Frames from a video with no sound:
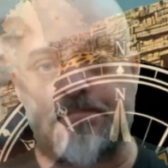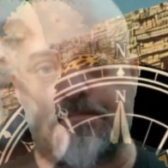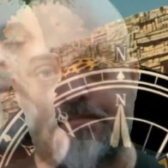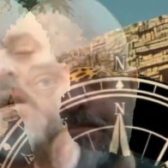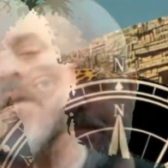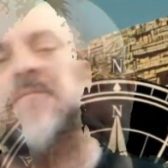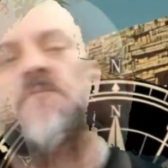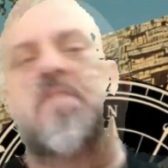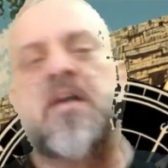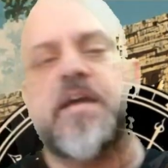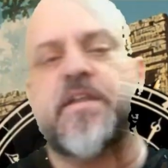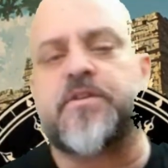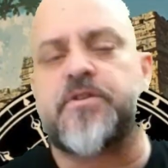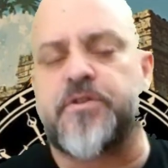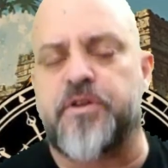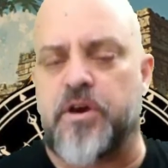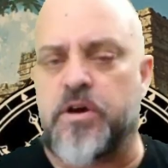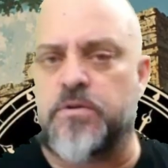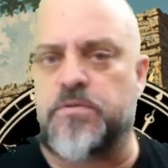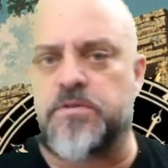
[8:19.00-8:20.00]
A final
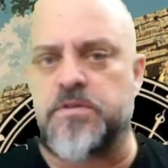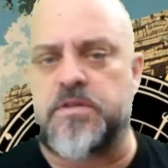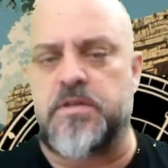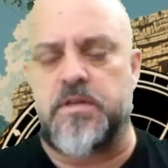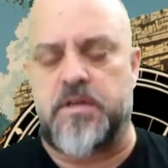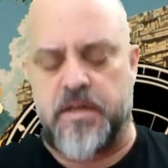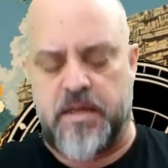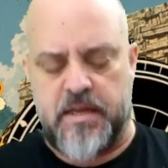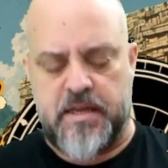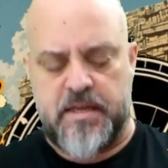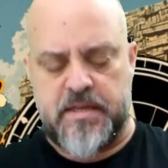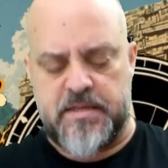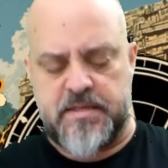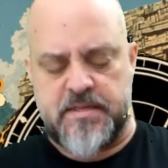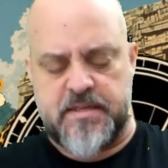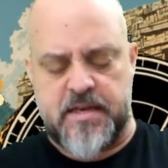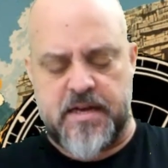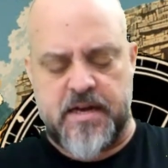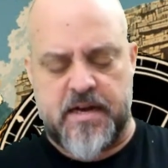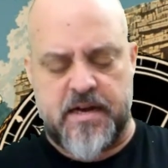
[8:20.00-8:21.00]
note
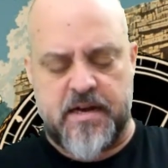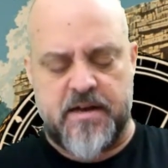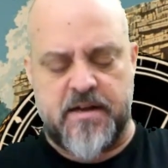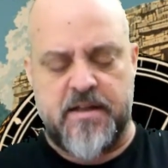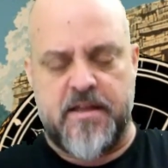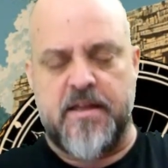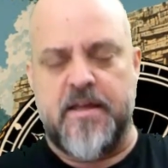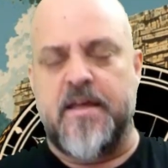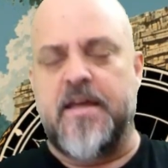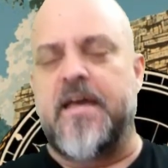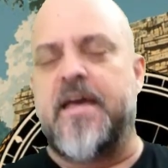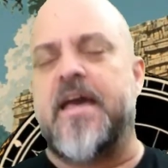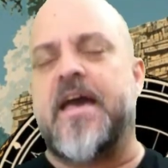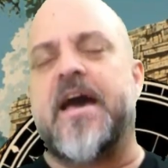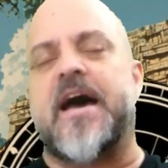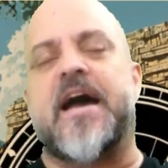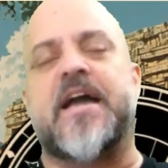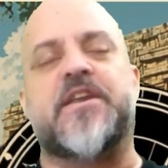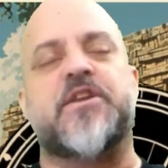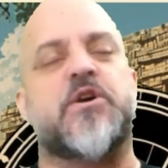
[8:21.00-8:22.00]
is,
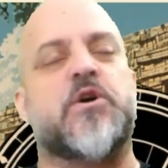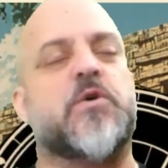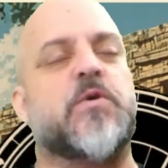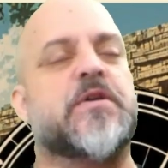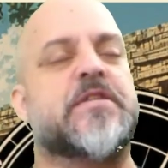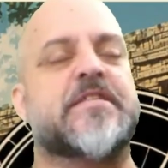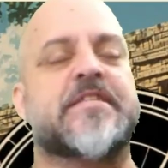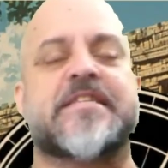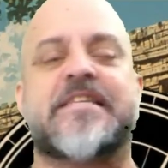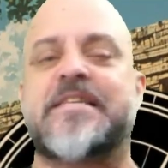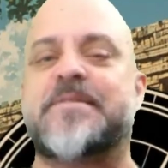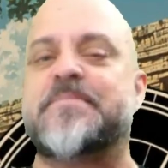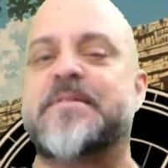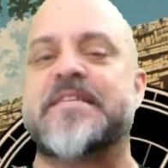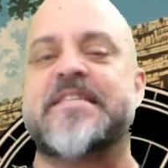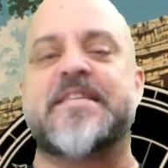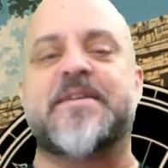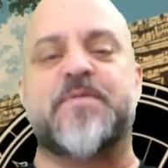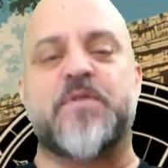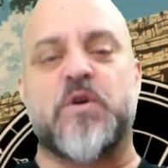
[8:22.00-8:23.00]
I know it's going to be
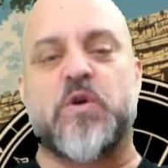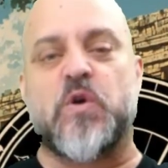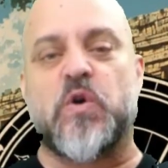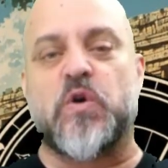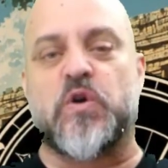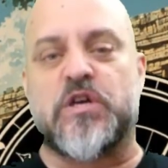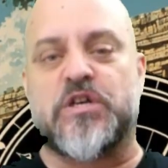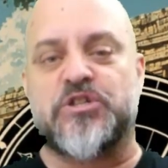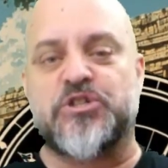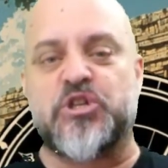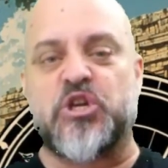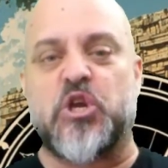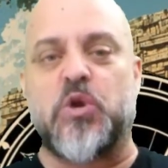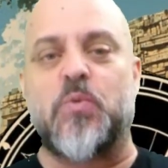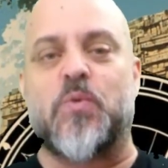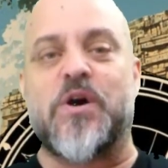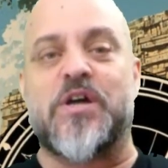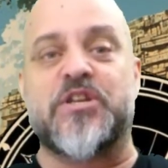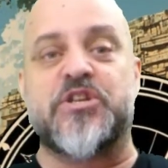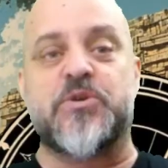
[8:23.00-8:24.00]
difficult because you're going to
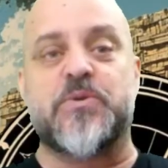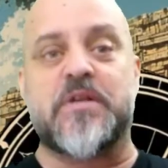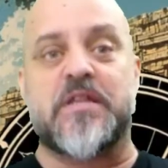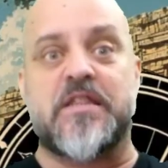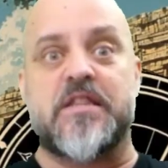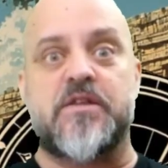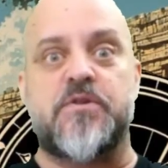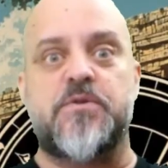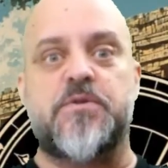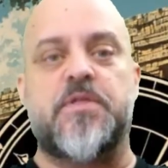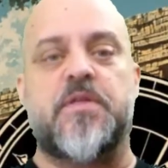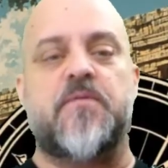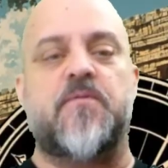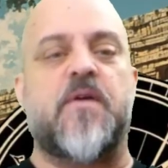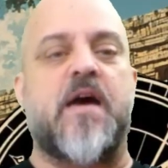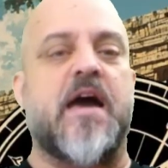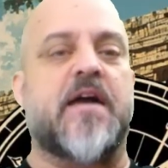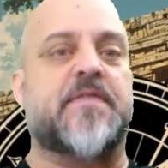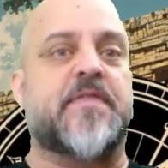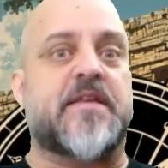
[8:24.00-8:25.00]
want to elude the
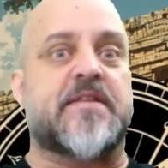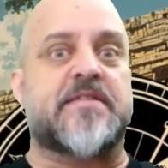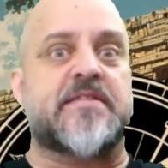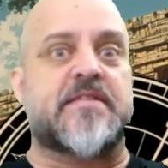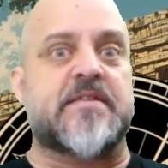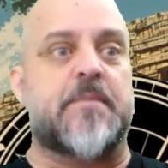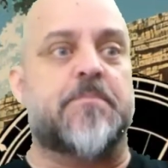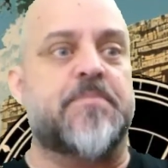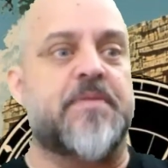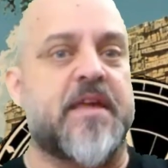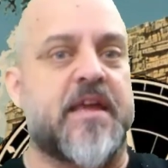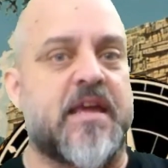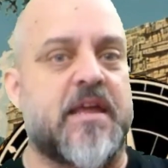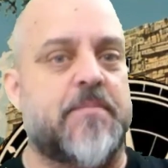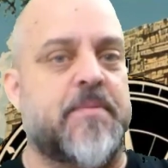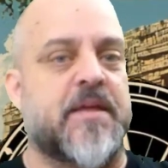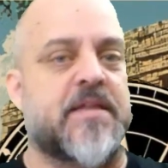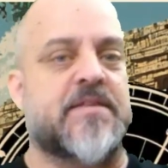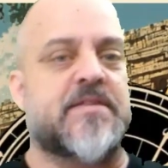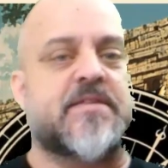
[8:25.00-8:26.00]
fact that something could
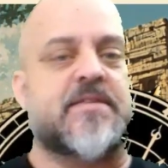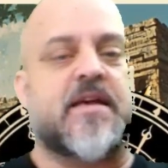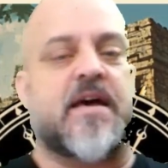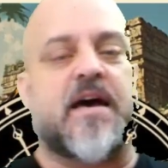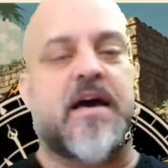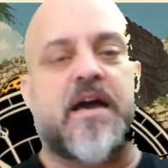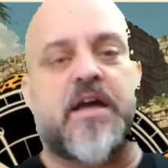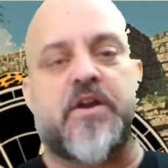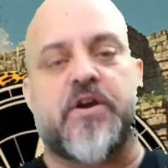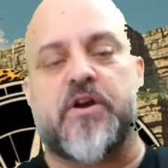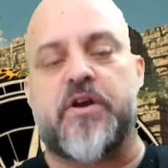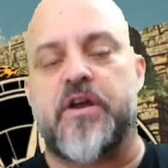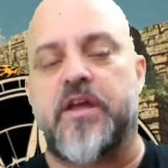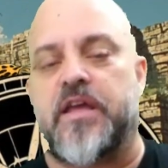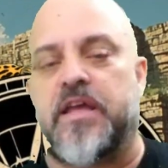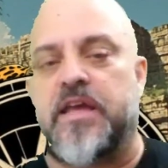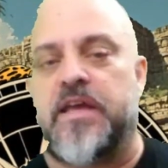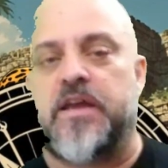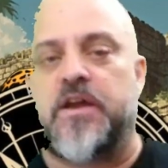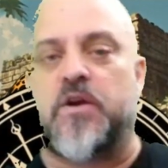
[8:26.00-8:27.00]
be inside, or
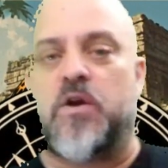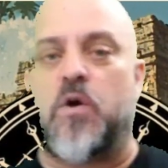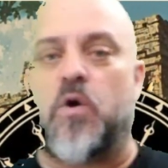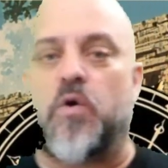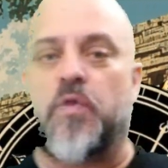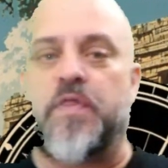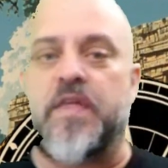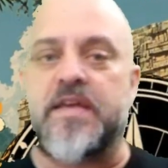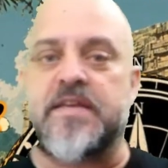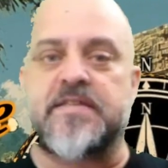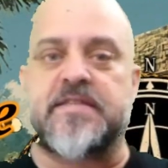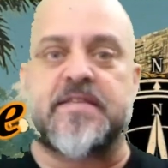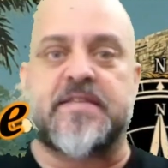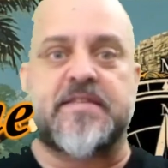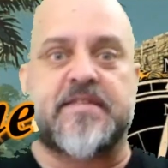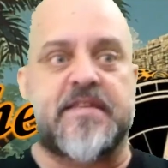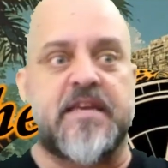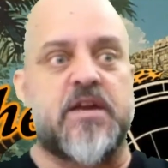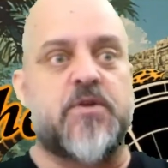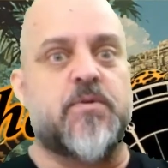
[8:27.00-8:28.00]
here, hold this, the
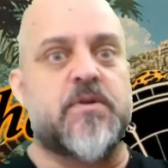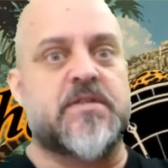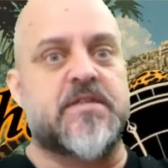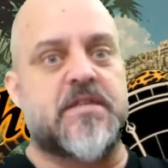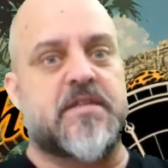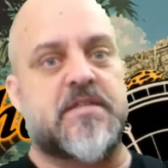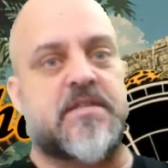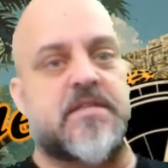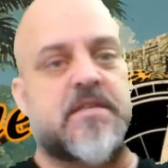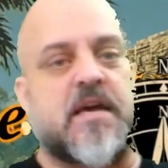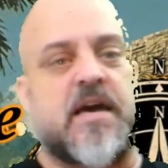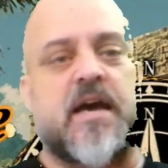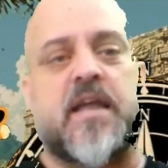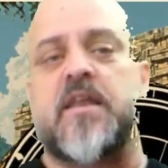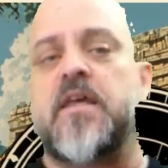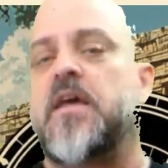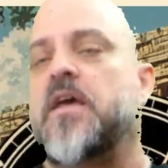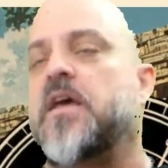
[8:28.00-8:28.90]
secret's inside.